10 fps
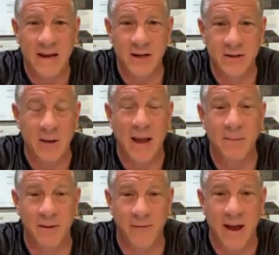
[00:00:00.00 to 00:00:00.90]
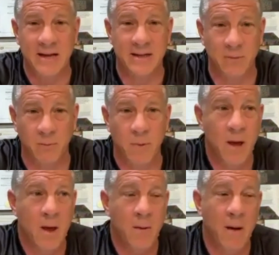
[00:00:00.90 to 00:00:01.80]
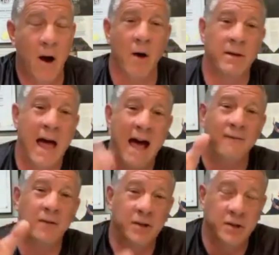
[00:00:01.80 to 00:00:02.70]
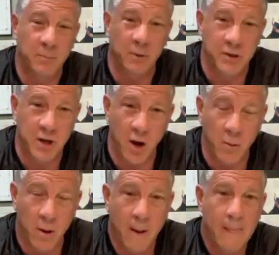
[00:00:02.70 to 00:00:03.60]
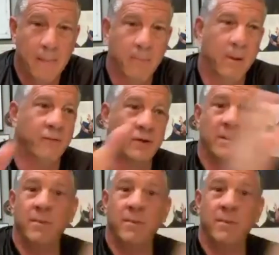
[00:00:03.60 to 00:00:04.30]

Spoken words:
They came to Vegas, and not for the Super Show, but for something